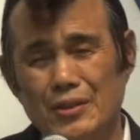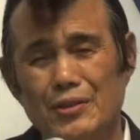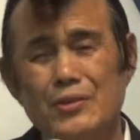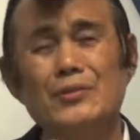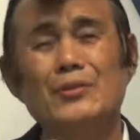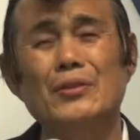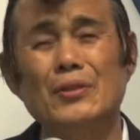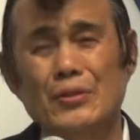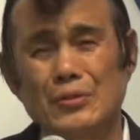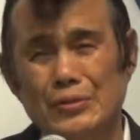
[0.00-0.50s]

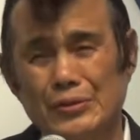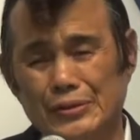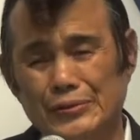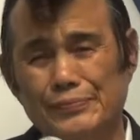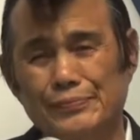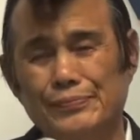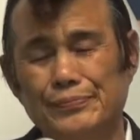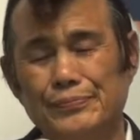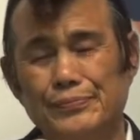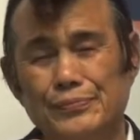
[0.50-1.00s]
You know.
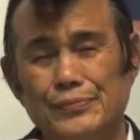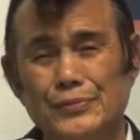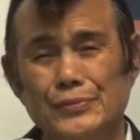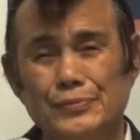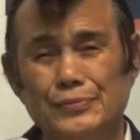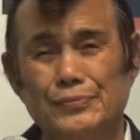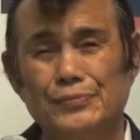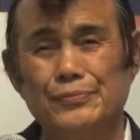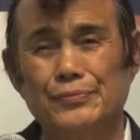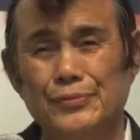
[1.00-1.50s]

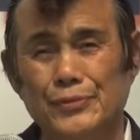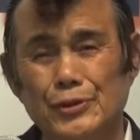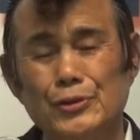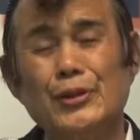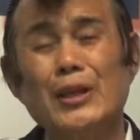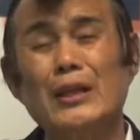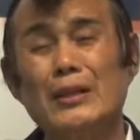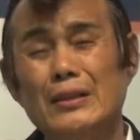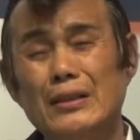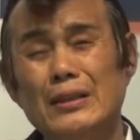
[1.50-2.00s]
You
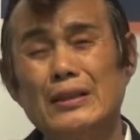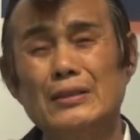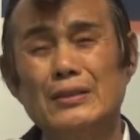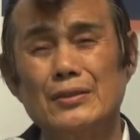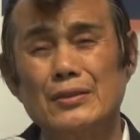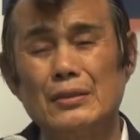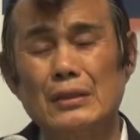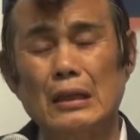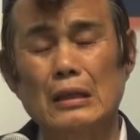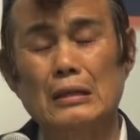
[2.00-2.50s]
can read
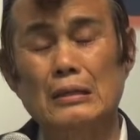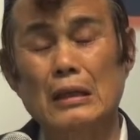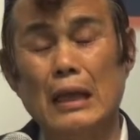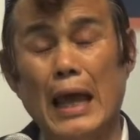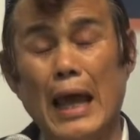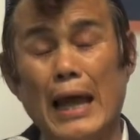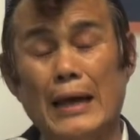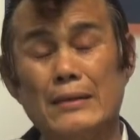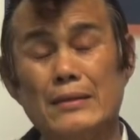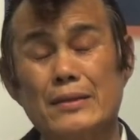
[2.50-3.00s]
the
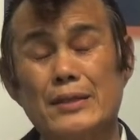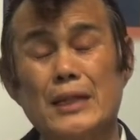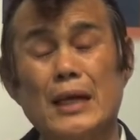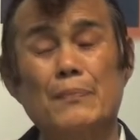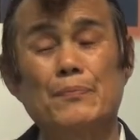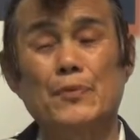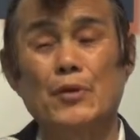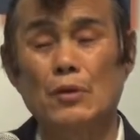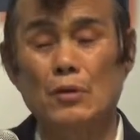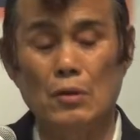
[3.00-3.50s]
Acts
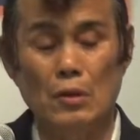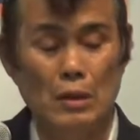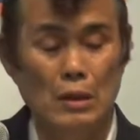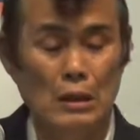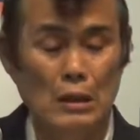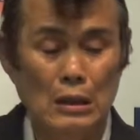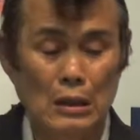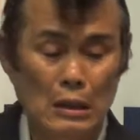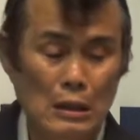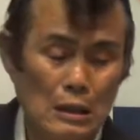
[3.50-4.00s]
chapter
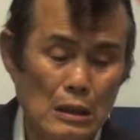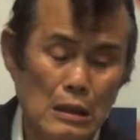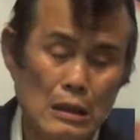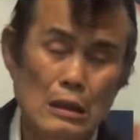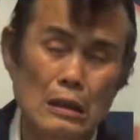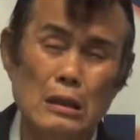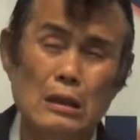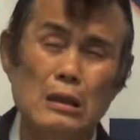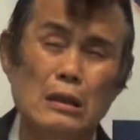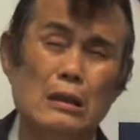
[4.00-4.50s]

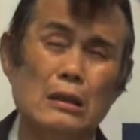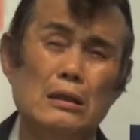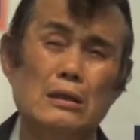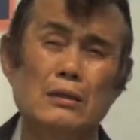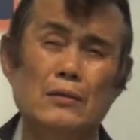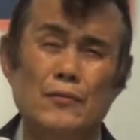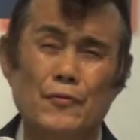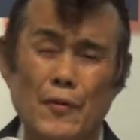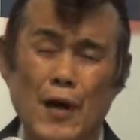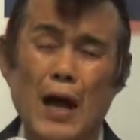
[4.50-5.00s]

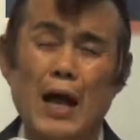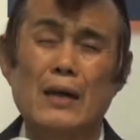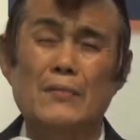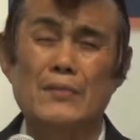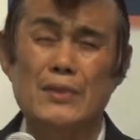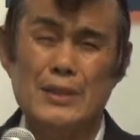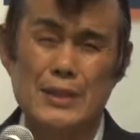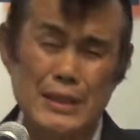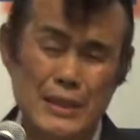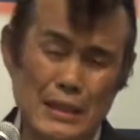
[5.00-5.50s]

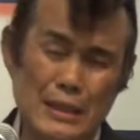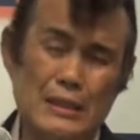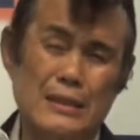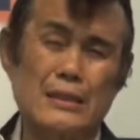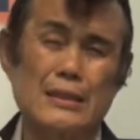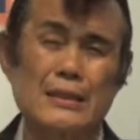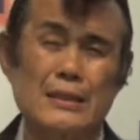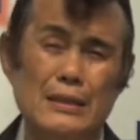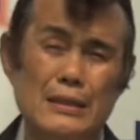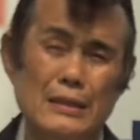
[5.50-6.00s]
5,
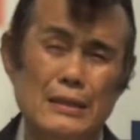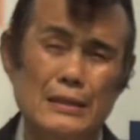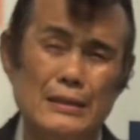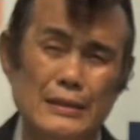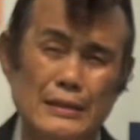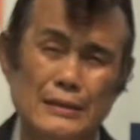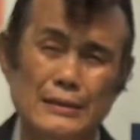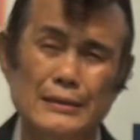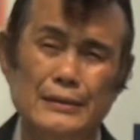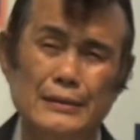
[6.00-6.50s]
6,
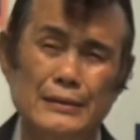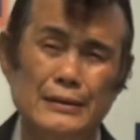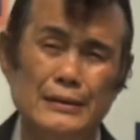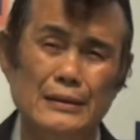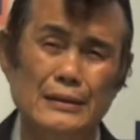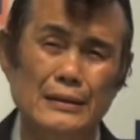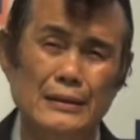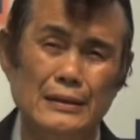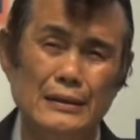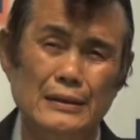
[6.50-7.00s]

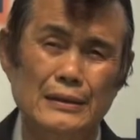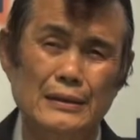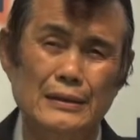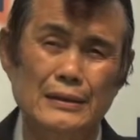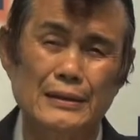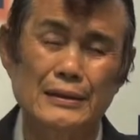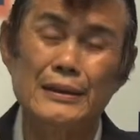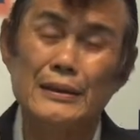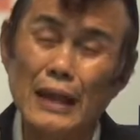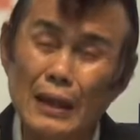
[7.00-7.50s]

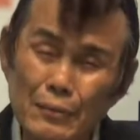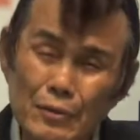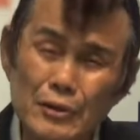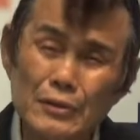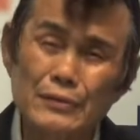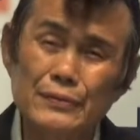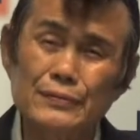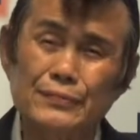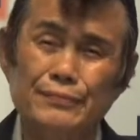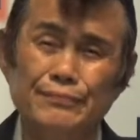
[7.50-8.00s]
7.